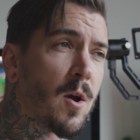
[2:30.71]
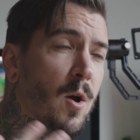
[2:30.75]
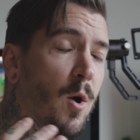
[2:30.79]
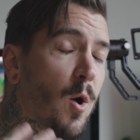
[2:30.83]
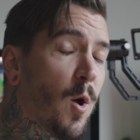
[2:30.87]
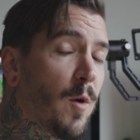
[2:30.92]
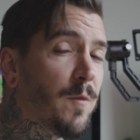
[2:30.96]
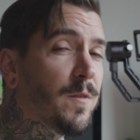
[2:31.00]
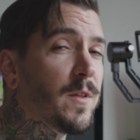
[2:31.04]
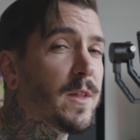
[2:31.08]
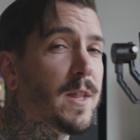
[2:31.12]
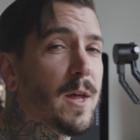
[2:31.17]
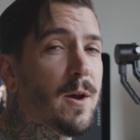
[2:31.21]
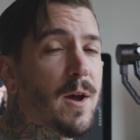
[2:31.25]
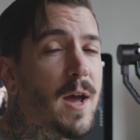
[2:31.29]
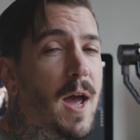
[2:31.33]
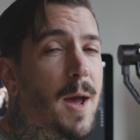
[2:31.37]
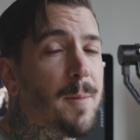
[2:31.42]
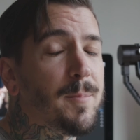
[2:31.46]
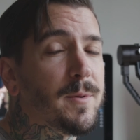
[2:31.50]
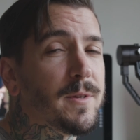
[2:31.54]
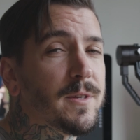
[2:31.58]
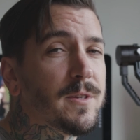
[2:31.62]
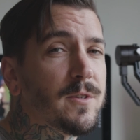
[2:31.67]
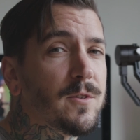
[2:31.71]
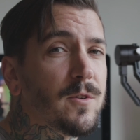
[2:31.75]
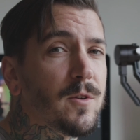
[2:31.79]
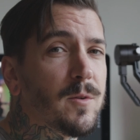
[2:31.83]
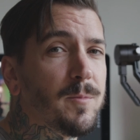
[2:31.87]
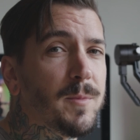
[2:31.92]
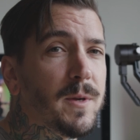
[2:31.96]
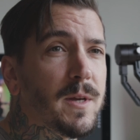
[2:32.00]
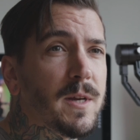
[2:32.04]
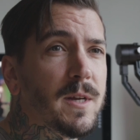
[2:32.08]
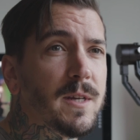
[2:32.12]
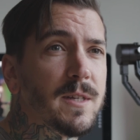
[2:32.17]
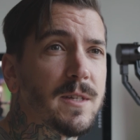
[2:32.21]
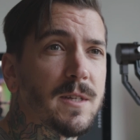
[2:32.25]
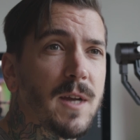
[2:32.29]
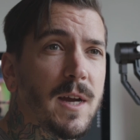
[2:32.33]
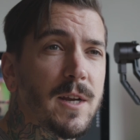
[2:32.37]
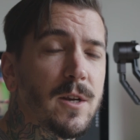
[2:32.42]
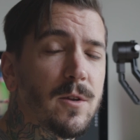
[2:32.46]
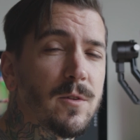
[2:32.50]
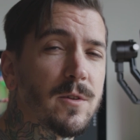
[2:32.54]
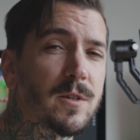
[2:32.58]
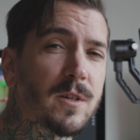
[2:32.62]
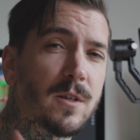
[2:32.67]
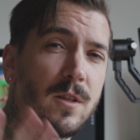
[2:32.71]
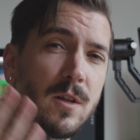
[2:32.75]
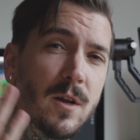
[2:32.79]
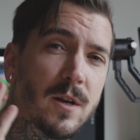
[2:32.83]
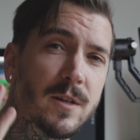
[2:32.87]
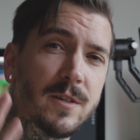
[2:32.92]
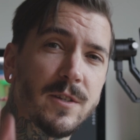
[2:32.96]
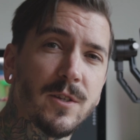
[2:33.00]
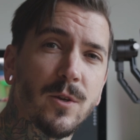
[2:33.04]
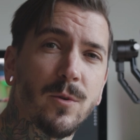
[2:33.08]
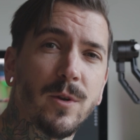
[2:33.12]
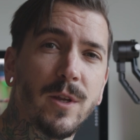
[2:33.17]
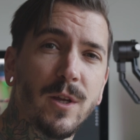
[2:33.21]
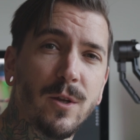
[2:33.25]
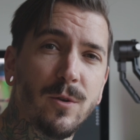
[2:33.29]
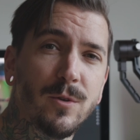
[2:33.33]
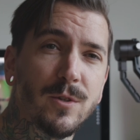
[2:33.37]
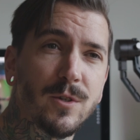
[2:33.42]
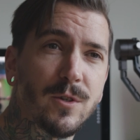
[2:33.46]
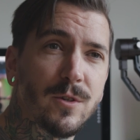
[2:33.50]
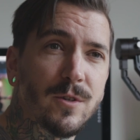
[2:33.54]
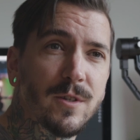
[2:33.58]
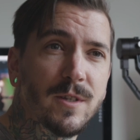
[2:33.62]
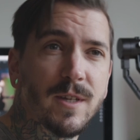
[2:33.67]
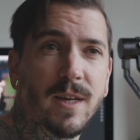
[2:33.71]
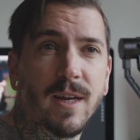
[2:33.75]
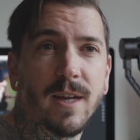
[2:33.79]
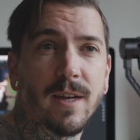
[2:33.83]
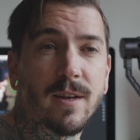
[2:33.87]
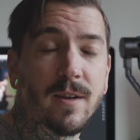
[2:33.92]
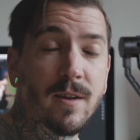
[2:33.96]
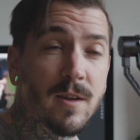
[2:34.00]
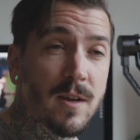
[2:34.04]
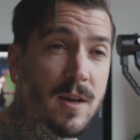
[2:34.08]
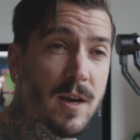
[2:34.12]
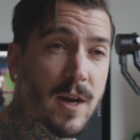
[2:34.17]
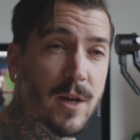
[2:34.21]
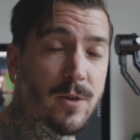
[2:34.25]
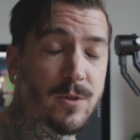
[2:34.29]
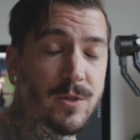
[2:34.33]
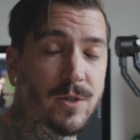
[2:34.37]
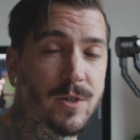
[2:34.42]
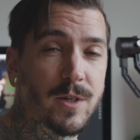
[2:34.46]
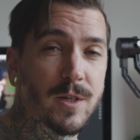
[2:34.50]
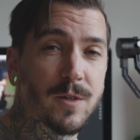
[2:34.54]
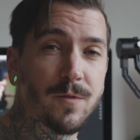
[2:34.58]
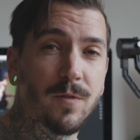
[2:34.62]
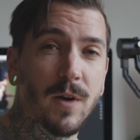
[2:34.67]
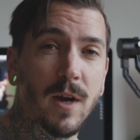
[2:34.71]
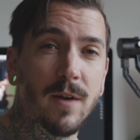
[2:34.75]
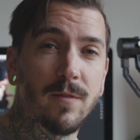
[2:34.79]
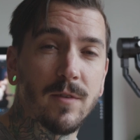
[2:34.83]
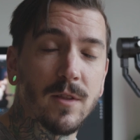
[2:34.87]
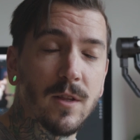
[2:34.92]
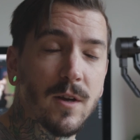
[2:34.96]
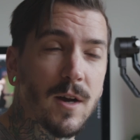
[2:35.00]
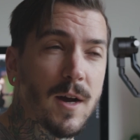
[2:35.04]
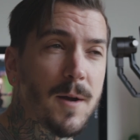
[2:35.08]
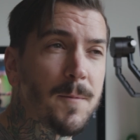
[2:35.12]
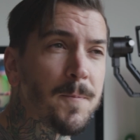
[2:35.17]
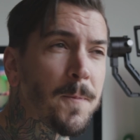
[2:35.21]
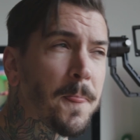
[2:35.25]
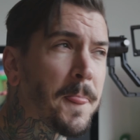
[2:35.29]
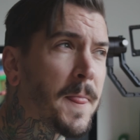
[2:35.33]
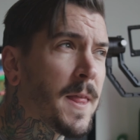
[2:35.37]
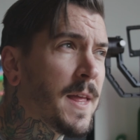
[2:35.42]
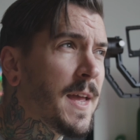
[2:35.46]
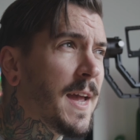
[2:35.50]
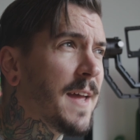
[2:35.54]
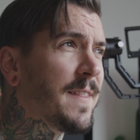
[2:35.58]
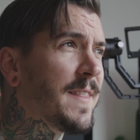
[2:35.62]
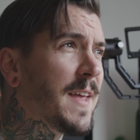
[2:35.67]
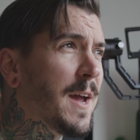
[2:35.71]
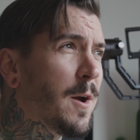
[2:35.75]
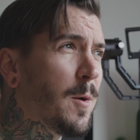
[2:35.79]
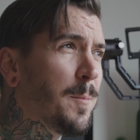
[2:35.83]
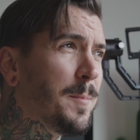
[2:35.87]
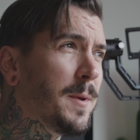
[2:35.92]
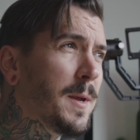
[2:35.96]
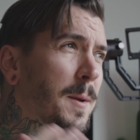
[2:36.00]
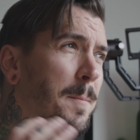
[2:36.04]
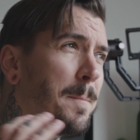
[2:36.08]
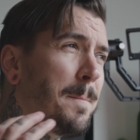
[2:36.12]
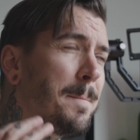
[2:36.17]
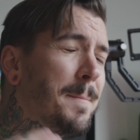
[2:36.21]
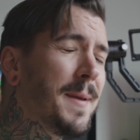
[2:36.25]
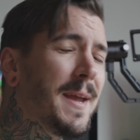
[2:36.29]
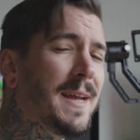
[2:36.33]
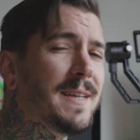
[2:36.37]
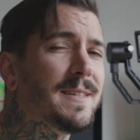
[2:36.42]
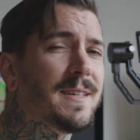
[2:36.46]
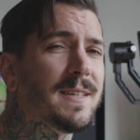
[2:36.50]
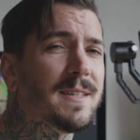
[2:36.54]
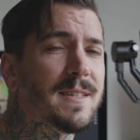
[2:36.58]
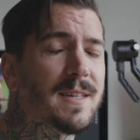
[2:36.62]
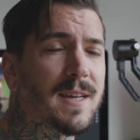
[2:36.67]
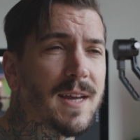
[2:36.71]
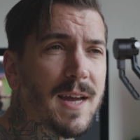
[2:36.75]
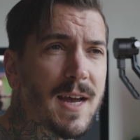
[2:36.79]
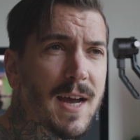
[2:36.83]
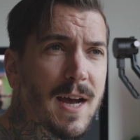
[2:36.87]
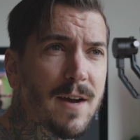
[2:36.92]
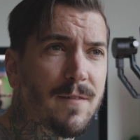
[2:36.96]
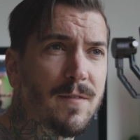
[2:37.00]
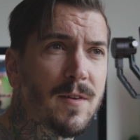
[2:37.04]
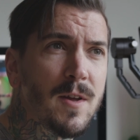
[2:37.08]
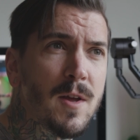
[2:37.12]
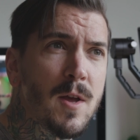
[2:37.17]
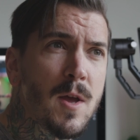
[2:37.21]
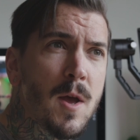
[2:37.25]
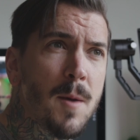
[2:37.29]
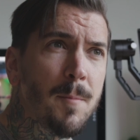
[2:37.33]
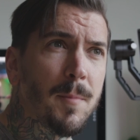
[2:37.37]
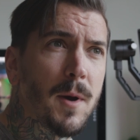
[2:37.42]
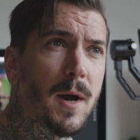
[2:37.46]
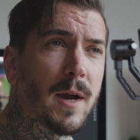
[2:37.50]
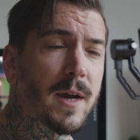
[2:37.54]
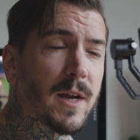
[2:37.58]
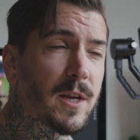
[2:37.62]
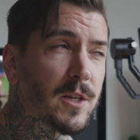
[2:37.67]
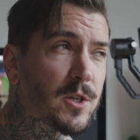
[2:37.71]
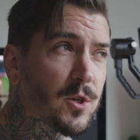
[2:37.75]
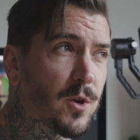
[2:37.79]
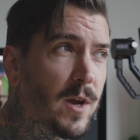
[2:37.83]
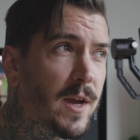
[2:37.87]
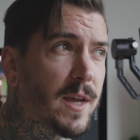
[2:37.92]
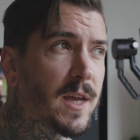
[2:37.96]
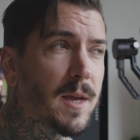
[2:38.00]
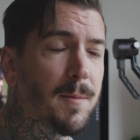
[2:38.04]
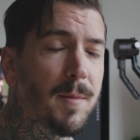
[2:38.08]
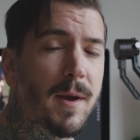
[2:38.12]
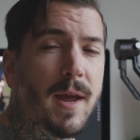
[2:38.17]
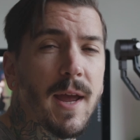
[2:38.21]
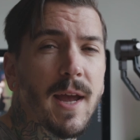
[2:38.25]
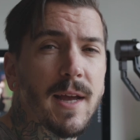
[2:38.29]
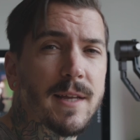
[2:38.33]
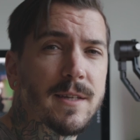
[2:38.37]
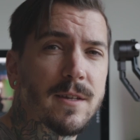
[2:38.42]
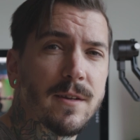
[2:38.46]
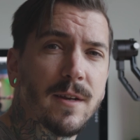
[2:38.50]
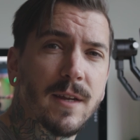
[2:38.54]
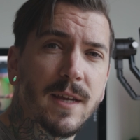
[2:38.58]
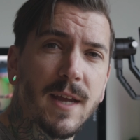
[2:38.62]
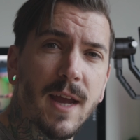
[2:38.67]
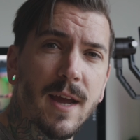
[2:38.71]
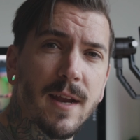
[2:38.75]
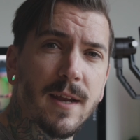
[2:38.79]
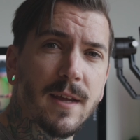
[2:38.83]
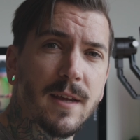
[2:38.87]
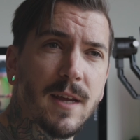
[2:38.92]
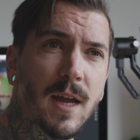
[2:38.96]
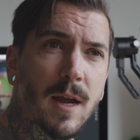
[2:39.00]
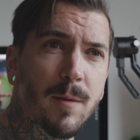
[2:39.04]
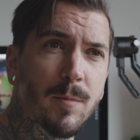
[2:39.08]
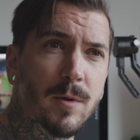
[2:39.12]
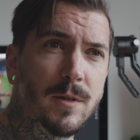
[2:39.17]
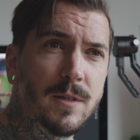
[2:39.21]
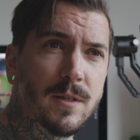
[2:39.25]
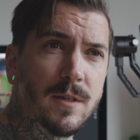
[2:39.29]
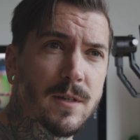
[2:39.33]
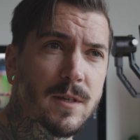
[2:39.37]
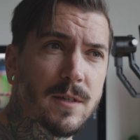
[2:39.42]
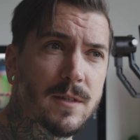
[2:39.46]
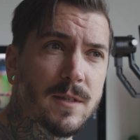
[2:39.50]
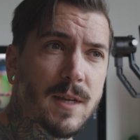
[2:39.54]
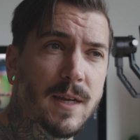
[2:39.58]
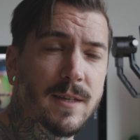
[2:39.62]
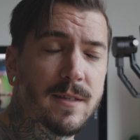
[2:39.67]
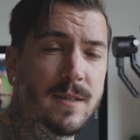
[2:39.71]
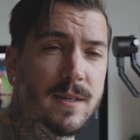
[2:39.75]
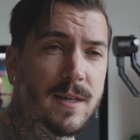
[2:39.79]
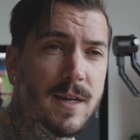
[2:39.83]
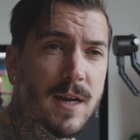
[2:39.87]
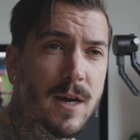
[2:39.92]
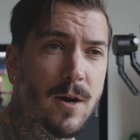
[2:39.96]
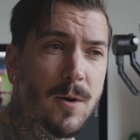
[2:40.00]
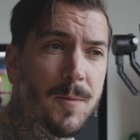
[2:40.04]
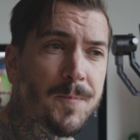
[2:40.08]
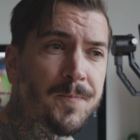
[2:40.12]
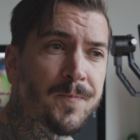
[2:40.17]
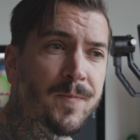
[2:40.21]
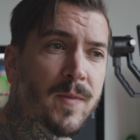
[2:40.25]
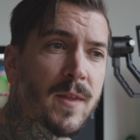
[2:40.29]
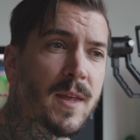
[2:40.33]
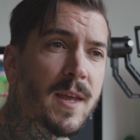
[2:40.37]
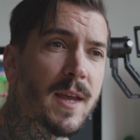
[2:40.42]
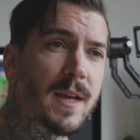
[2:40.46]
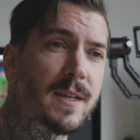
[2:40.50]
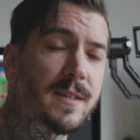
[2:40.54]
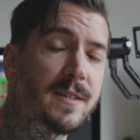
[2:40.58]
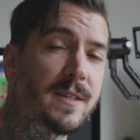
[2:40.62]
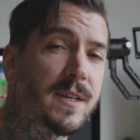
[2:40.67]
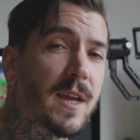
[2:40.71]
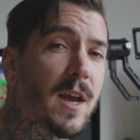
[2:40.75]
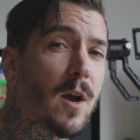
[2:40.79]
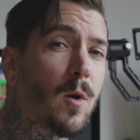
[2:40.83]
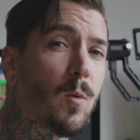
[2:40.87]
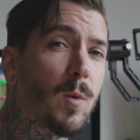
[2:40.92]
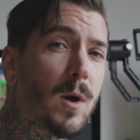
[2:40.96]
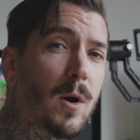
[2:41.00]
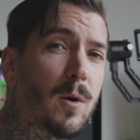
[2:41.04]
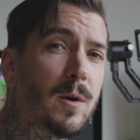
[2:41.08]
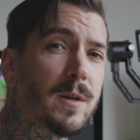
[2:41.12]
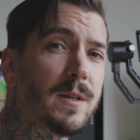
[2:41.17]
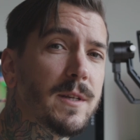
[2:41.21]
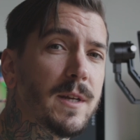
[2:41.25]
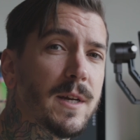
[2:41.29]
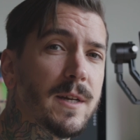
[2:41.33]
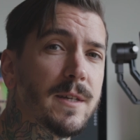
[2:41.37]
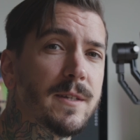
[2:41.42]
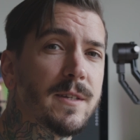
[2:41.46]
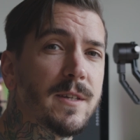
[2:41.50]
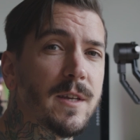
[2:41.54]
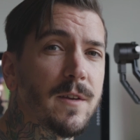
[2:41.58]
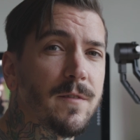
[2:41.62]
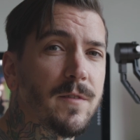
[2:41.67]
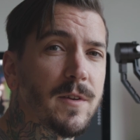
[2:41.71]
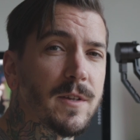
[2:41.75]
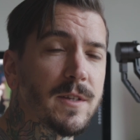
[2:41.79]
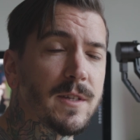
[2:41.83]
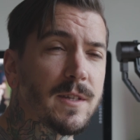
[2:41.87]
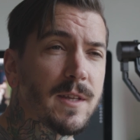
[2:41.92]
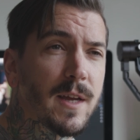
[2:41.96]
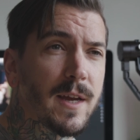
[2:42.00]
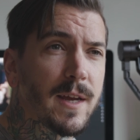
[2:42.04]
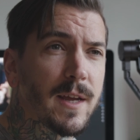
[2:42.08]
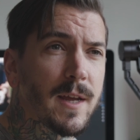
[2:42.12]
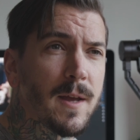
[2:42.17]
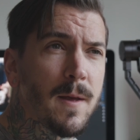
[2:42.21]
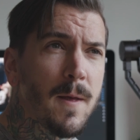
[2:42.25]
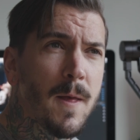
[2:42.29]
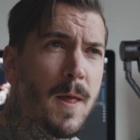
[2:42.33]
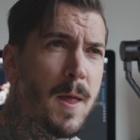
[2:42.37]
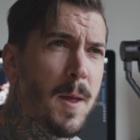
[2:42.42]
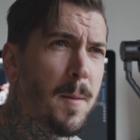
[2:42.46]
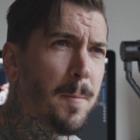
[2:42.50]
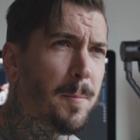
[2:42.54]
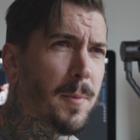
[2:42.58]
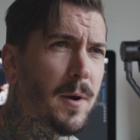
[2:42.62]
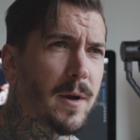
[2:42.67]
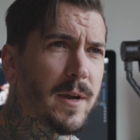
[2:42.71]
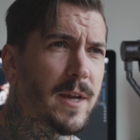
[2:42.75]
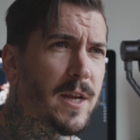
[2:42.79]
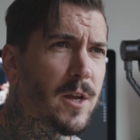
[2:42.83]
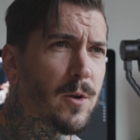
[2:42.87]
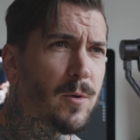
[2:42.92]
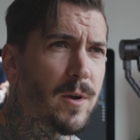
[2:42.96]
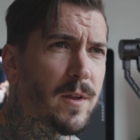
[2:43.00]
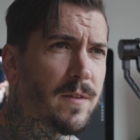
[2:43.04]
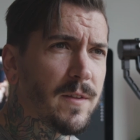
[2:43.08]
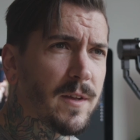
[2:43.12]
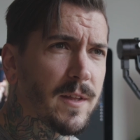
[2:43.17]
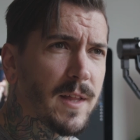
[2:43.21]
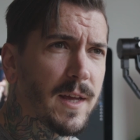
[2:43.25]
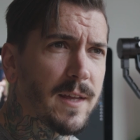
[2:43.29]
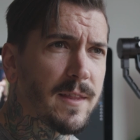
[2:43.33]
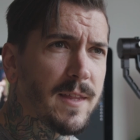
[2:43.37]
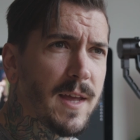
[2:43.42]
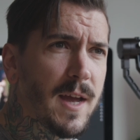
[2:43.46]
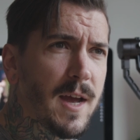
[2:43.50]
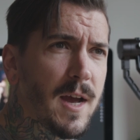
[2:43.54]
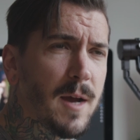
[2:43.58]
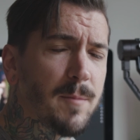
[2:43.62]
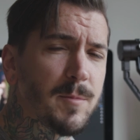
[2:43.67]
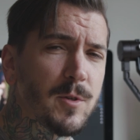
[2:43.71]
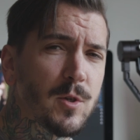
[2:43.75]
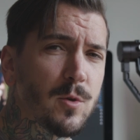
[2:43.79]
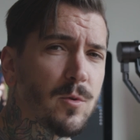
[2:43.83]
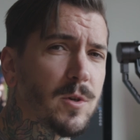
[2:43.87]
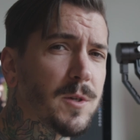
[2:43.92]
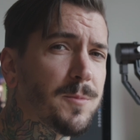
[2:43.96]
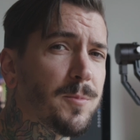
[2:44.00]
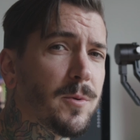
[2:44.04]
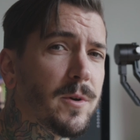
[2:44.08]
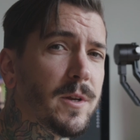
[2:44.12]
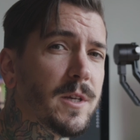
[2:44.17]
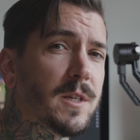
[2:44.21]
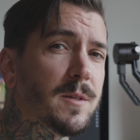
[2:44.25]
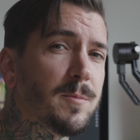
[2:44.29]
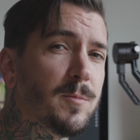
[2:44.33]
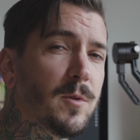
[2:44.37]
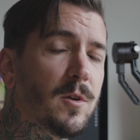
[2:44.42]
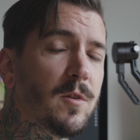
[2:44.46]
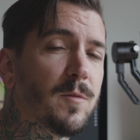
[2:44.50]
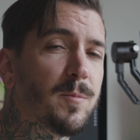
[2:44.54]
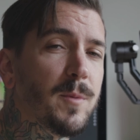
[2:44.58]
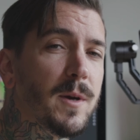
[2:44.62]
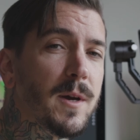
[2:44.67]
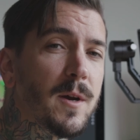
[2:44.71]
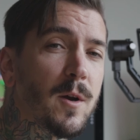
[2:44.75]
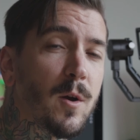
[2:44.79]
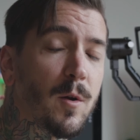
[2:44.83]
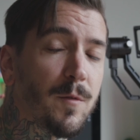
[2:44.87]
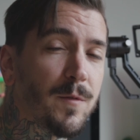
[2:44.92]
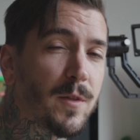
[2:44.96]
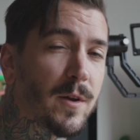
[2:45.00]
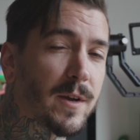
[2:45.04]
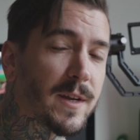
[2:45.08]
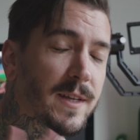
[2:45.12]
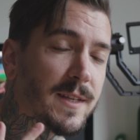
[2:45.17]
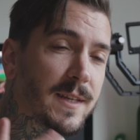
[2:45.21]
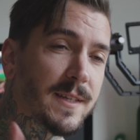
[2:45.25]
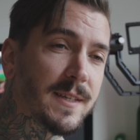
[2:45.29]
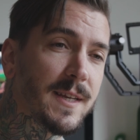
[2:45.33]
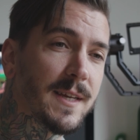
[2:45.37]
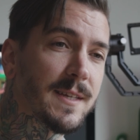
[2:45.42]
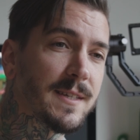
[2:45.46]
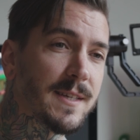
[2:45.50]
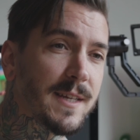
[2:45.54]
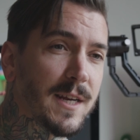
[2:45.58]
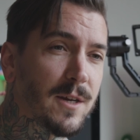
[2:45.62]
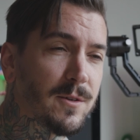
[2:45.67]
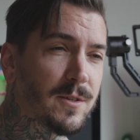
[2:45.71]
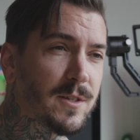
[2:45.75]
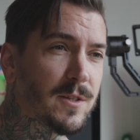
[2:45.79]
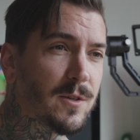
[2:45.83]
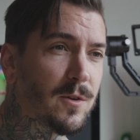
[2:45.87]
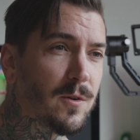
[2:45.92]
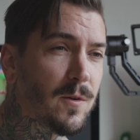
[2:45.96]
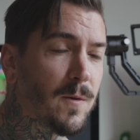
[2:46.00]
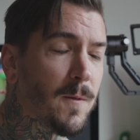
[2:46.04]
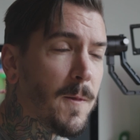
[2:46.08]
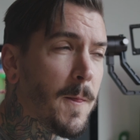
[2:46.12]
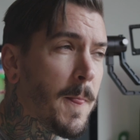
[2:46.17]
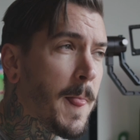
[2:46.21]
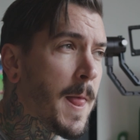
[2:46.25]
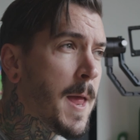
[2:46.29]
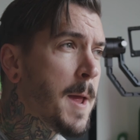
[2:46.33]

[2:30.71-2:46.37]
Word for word: hopefully that'll happen soon, because I know there's a lot of Sony users, and I use GH5 a lot, and that would be amazing to have. But I'm gonna try and get my hands on a Canon camera to test it out and see how well it does, see if it's like buggy or anything like that. I'm sure it's pretty smooth, but hopefully I'll get to test that out soon.